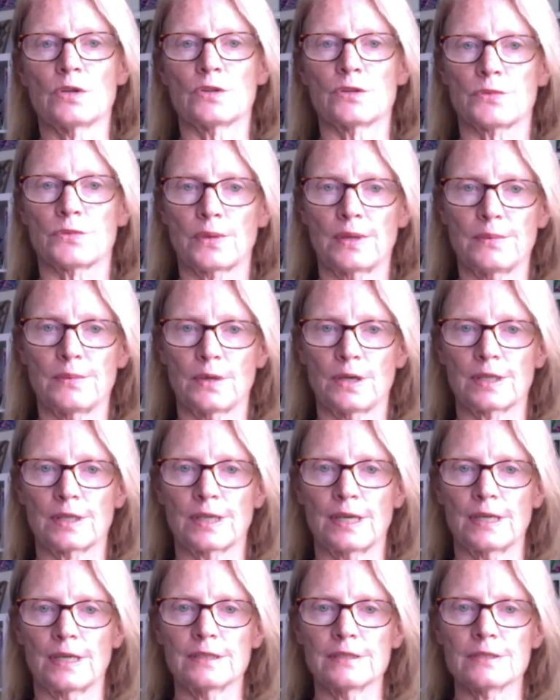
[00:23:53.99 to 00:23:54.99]
3
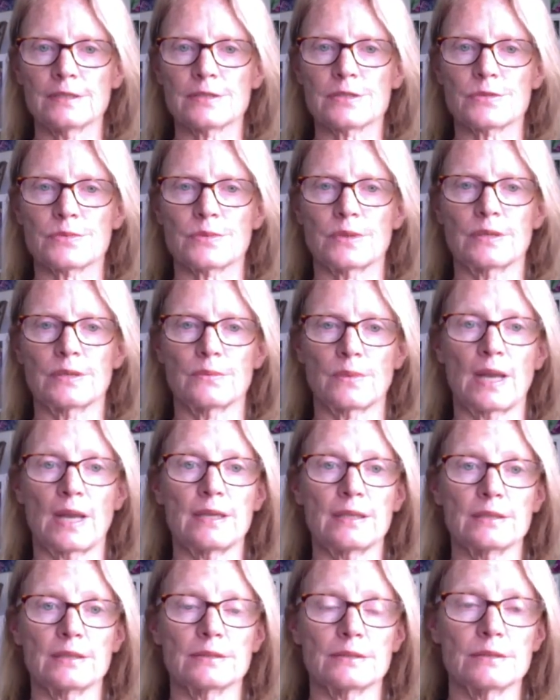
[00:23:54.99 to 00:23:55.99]
workouts, 3
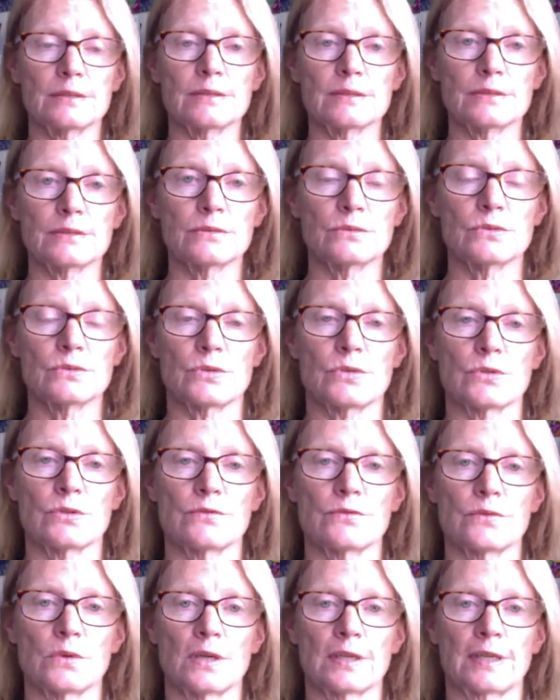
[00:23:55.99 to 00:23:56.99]
weight sort
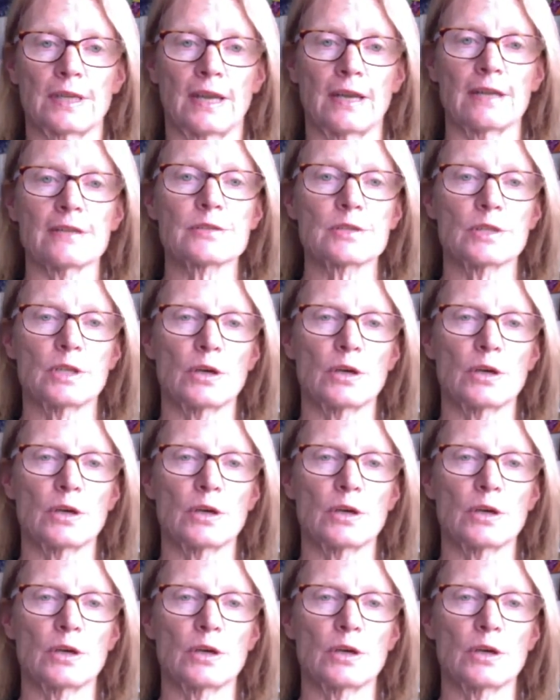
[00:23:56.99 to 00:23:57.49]
of workouts.